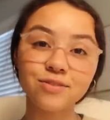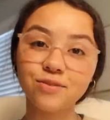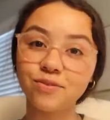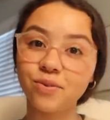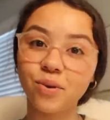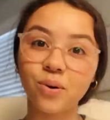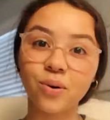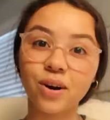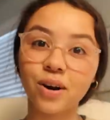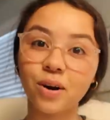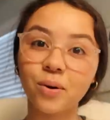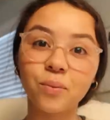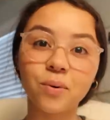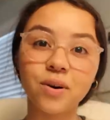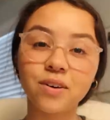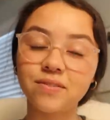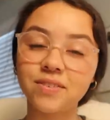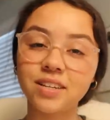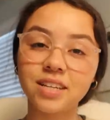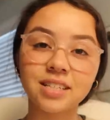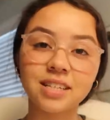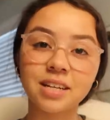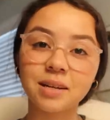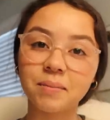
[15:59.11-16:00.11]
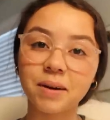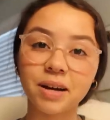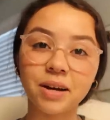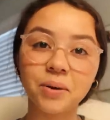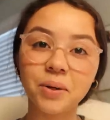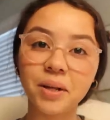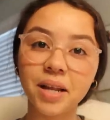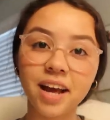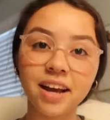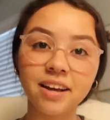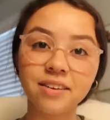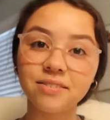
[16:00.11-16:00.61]
for what feels like my
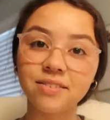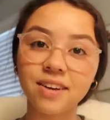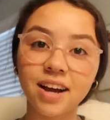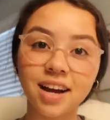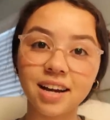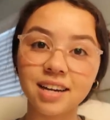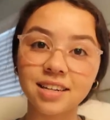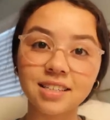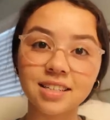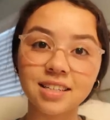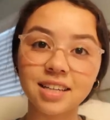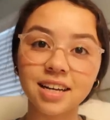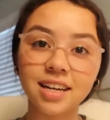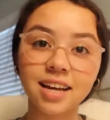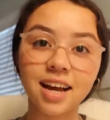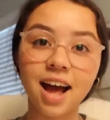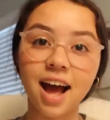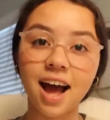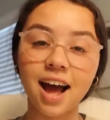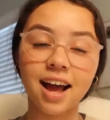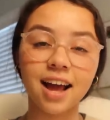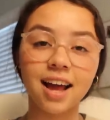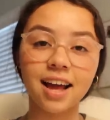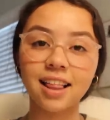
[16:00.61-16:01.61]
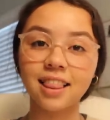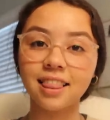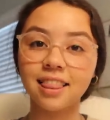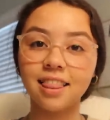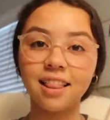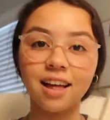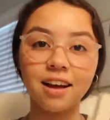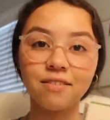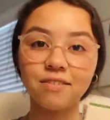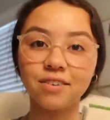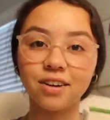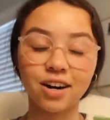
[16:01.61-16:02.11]
whole life, honestly. I
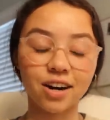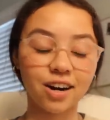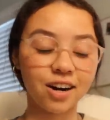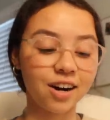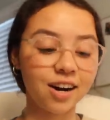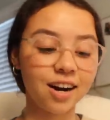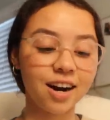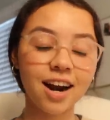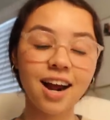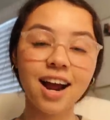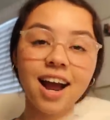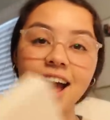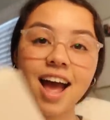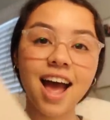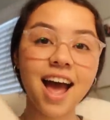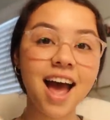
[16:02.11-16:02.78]
love her.